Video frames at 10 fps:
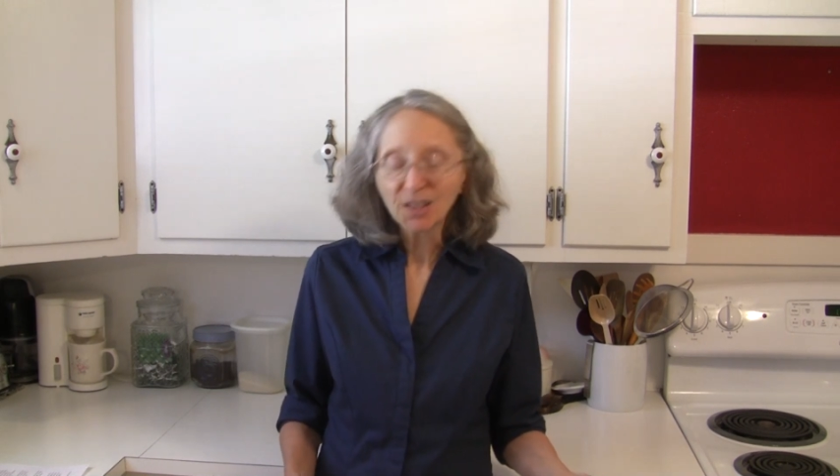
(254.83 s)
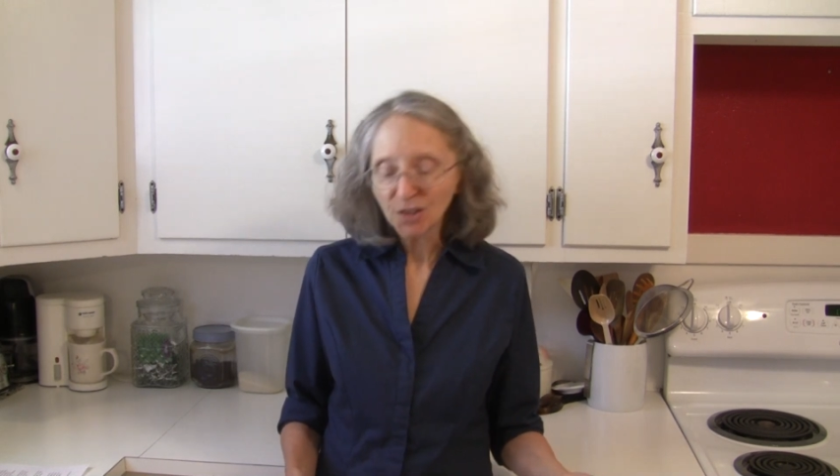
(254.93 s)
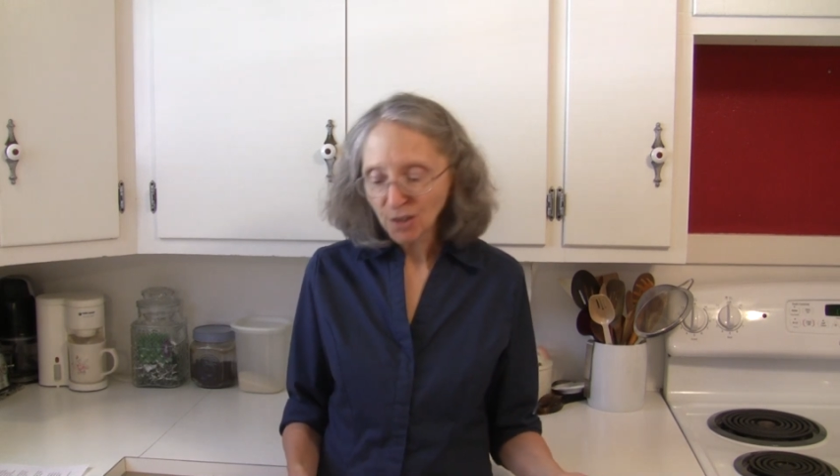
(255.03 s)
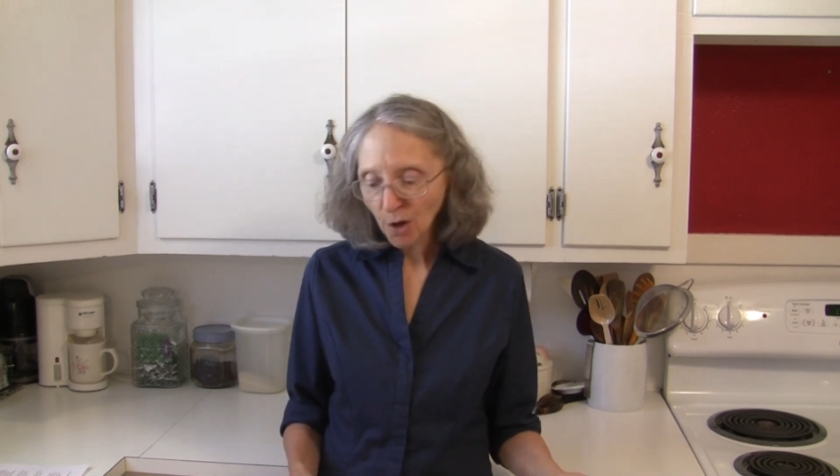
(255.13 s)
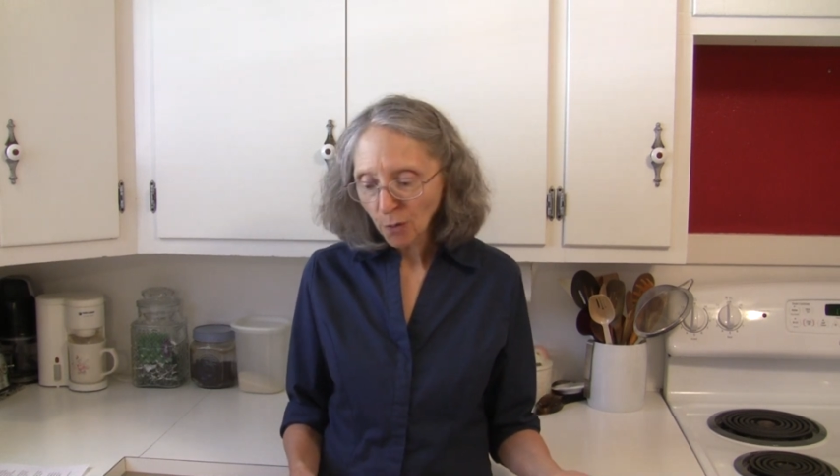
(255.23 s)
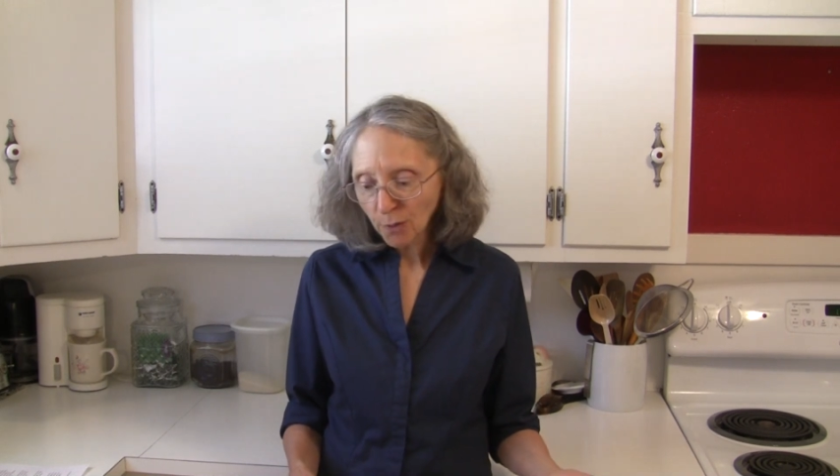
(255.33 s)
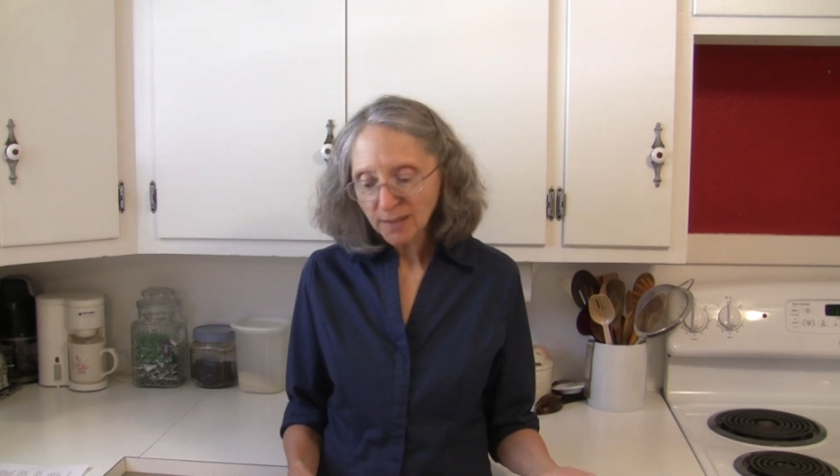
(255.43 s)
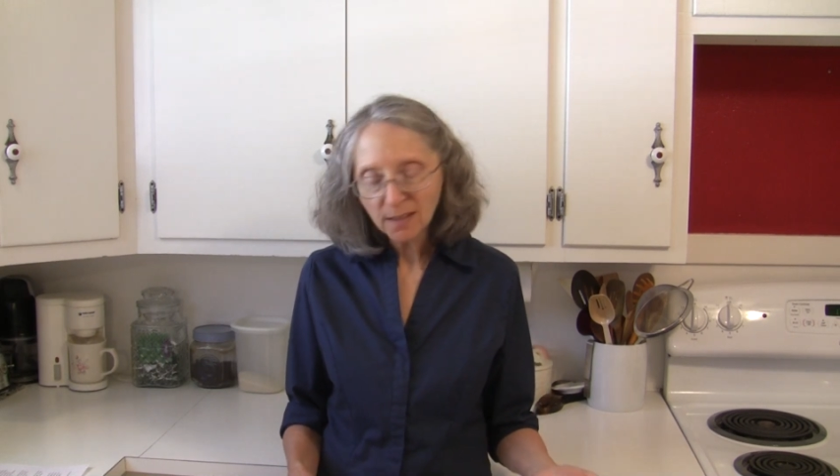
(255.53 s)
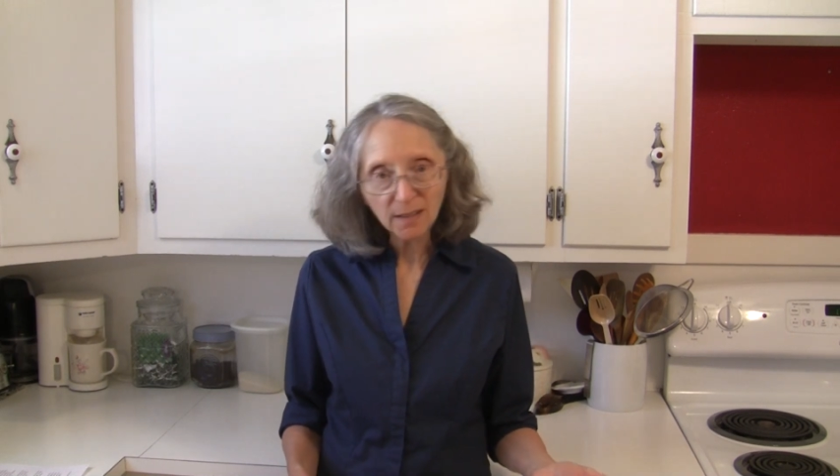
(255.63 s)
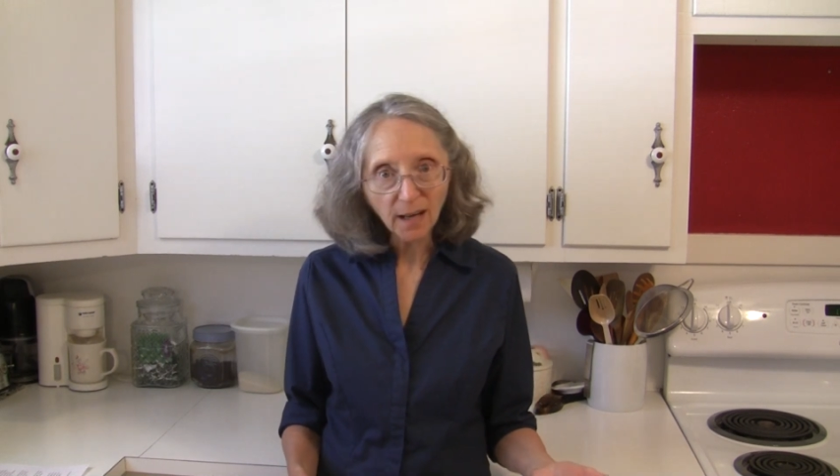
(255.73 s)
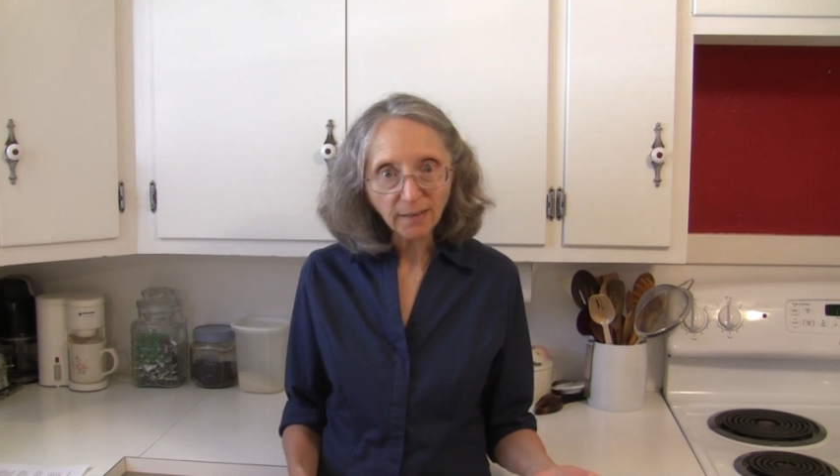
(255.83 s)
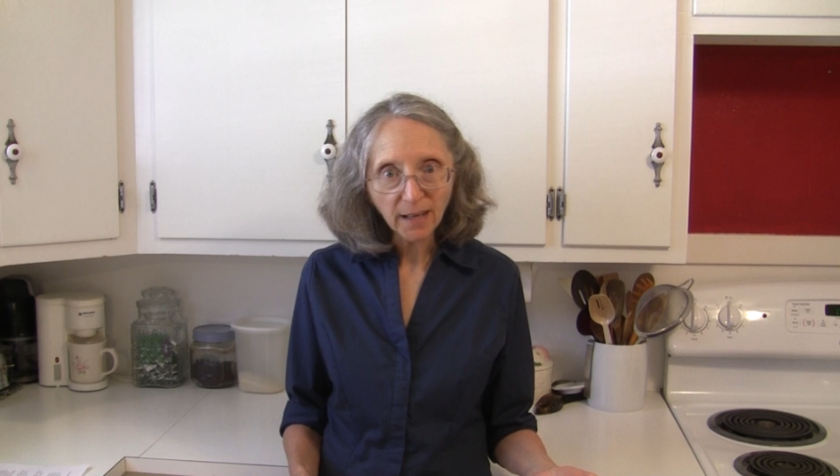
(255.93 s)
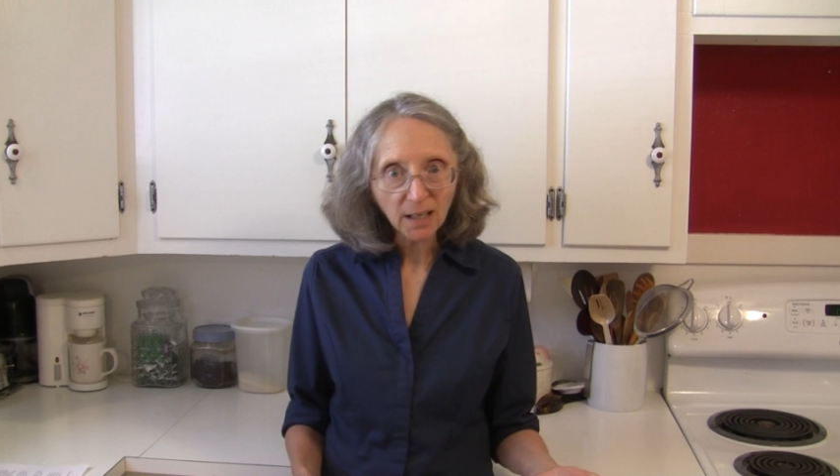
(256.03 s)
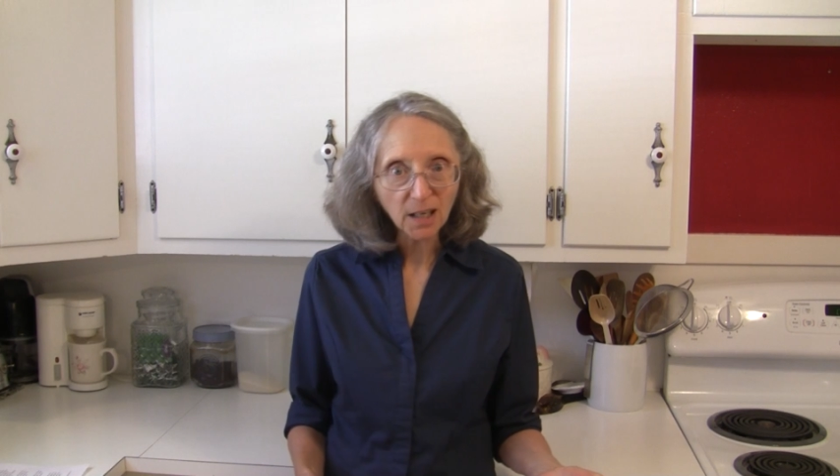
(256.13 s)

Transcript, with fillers: So it's not that